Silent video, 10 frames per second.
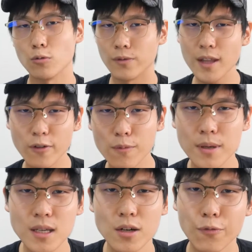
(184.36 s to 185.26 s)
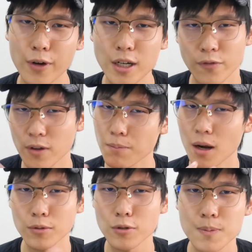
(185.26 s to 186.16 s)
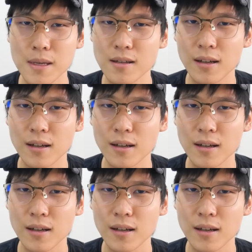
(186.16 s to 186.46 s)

you'll never be afraid of impromptu speaking